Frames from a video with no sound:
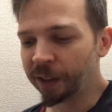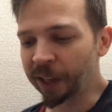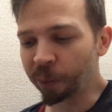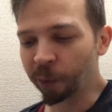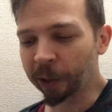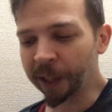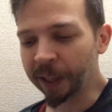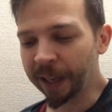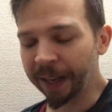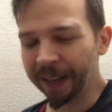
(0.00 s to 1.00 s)
like
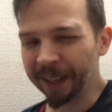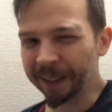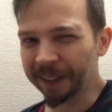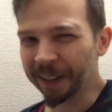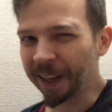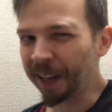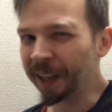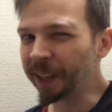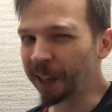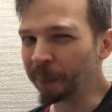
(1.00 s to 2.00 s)
working at
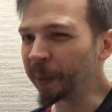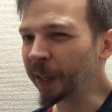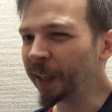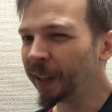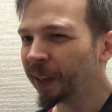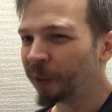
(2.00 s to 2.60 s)
a company